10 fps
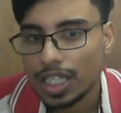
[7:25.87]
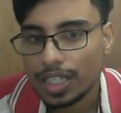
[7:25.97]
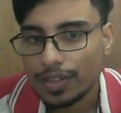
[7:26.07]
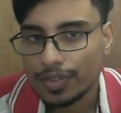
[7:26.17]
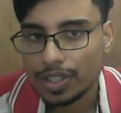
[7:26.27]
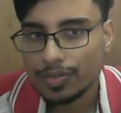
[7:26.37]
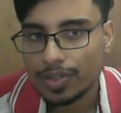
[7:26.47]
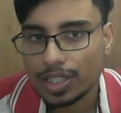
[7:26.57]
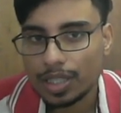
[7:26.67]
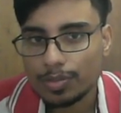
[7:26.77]
We
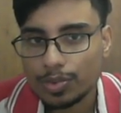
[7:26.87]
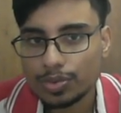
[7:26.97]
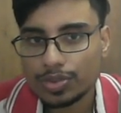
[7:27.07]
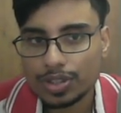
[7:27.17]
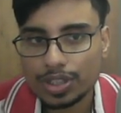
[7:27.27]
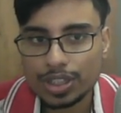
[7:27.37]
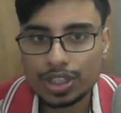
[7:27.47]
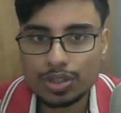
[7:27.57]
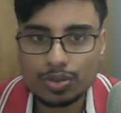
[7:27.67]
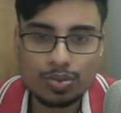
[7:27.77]
will come to
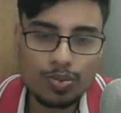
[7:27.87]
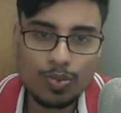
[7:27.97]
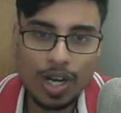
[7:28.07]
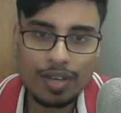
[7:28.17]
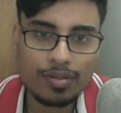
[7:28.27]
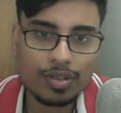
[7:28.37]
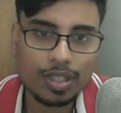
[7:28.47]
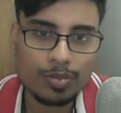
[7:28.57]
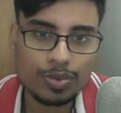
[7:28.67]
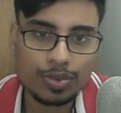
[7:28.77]
e2. Why we will
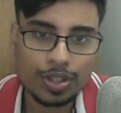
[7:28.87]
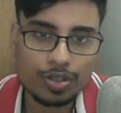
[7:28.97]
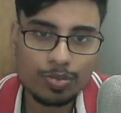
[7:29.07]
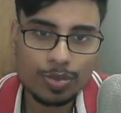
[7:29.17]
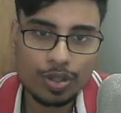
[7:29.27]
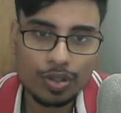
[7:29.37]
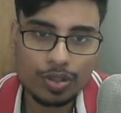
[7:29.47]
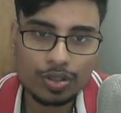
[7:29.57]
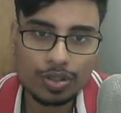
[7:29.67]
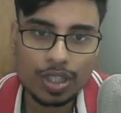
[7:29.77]
come to e2?
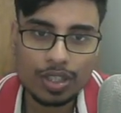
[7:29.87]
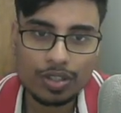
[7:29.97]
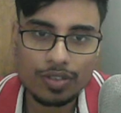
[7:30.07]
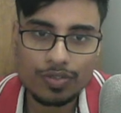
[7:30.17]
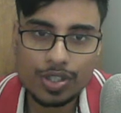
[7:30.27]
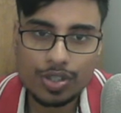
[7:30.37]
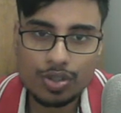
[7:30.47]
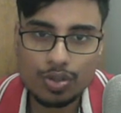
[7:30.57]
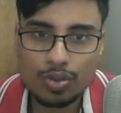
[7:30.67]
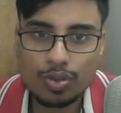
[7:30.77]
Because the first
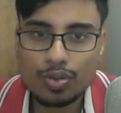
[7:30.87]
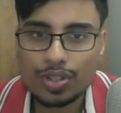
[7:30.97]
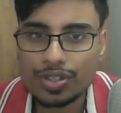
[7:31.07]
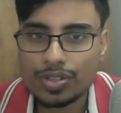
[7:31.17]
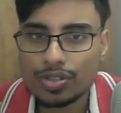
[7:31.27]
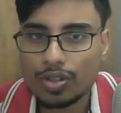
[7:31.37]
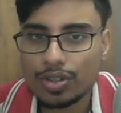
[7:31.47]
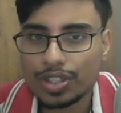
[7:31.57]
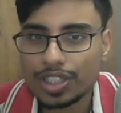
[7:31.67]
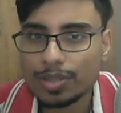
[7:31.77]
row is
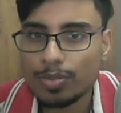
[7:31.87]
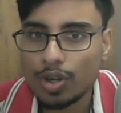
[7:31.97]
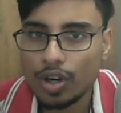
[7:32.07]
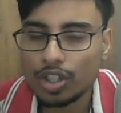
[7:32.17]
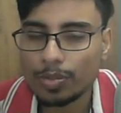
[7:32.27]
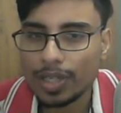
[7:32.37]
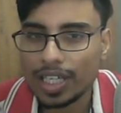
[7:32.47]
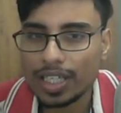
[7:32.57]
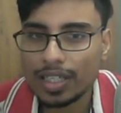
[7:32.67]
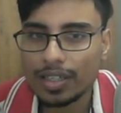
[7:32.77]
already blocked
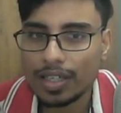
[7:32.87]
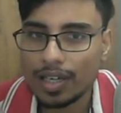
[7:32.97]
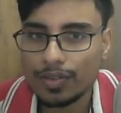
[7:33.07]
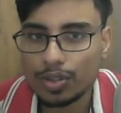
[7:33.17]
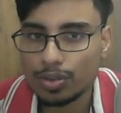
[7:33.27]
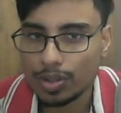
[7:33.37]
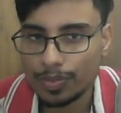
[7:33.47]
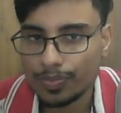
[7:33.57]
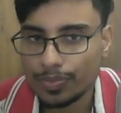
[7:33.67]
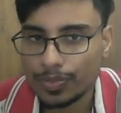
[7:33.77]
by our rook.
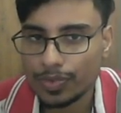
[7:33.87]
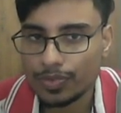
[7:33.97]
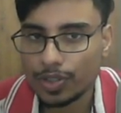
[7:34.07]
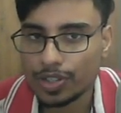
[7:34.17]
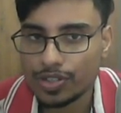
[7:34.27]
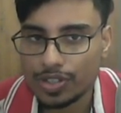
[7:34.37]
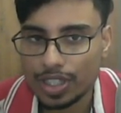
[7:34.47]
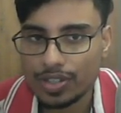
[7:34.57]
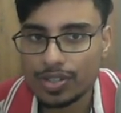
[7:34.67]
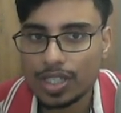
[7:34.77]
For
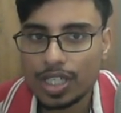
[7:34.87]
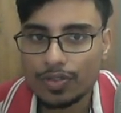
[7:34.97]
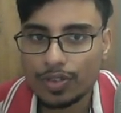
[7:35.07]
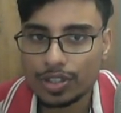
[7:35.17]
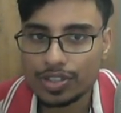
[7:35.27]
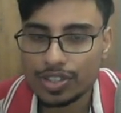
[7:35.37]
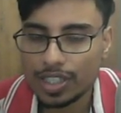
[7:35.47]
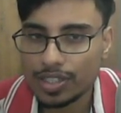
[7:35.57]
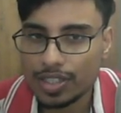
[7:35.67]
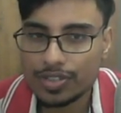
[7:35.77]
instance,
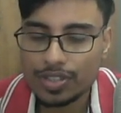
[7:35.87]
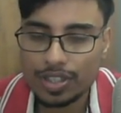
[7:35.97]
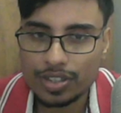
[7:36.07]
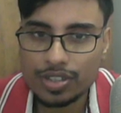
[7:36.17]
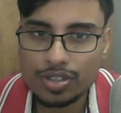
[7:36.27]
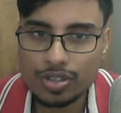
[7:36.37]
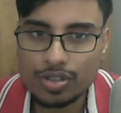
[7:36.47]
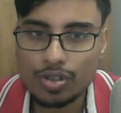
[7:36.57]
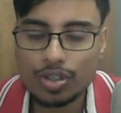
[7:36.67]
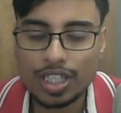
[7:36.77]
consider
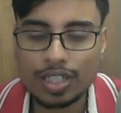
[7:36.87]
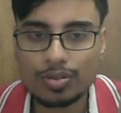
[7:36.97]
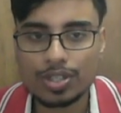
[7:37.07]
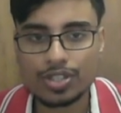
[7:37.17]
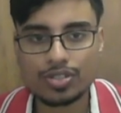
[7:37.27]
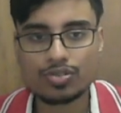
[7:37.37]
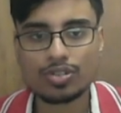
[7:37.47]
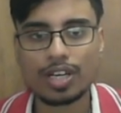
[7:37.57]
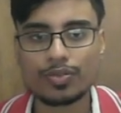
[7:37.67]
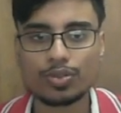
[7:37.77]
these all calculations
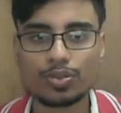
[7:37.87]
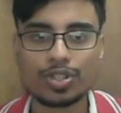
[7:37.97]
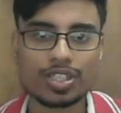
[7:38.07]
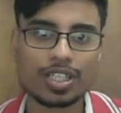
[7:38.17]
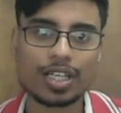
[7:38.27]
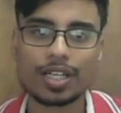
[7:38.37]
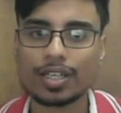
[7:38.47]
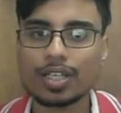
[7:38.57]
you have to do in the head.